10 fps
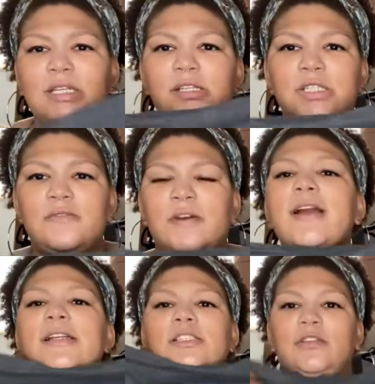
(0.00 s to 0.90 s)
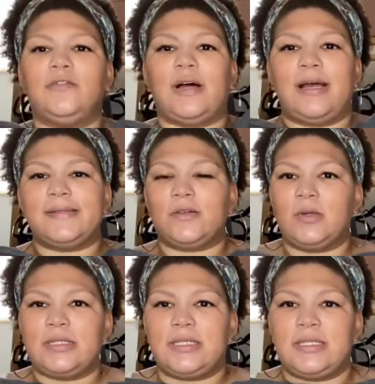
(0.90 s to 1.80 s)
Just very chill vibes. Of
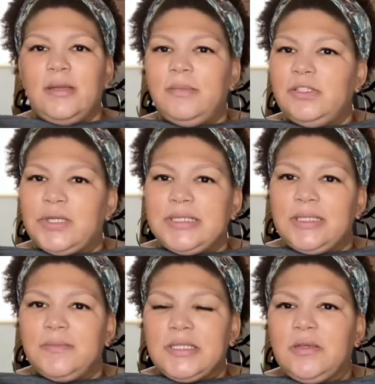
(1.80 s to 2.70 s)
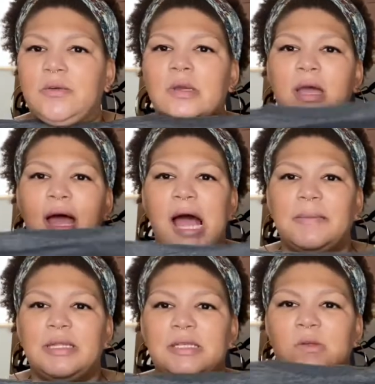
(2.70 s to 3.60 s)
course, this can be dressed up too. I
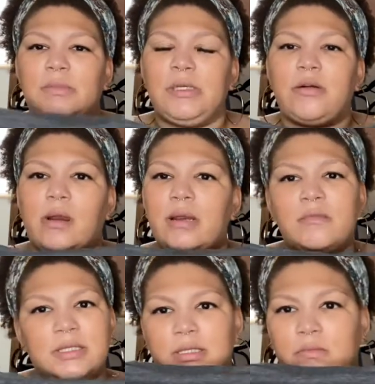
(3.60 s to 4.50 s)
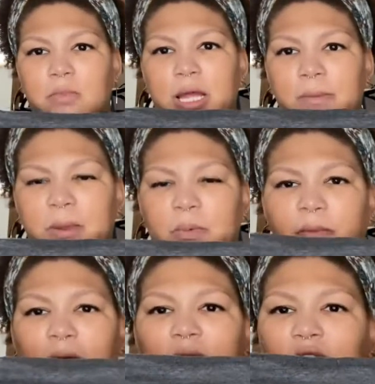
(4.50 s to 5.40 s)
mean, this would be great with some black paper
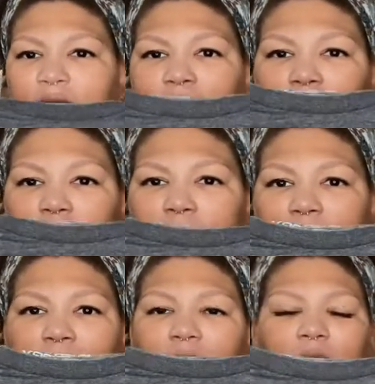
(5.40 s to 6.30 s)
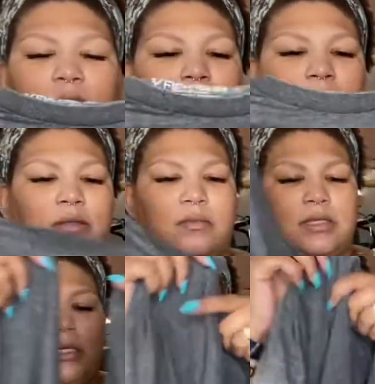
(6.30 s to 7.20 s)
bag jeans and maybe some heels or some
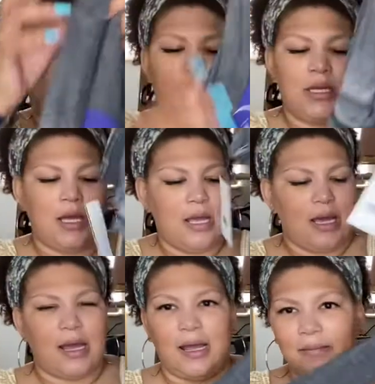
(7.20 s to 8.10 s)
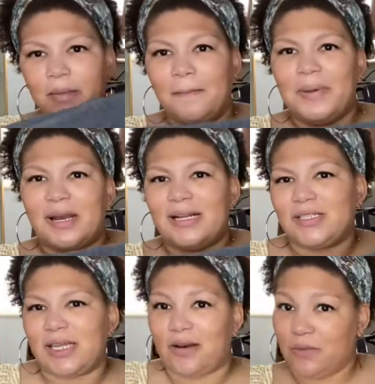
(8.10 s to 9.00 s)
sneakers. But I
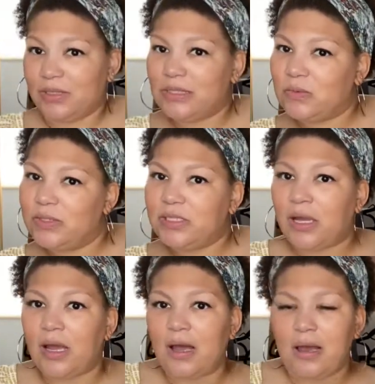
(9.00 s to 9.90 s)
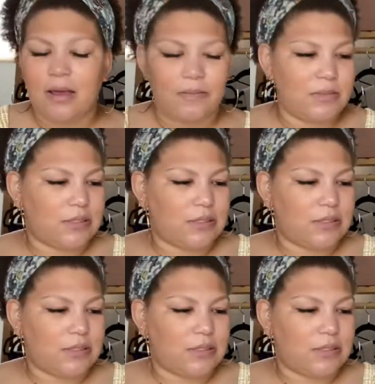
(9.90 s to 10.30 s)
just kind of want to switch it up.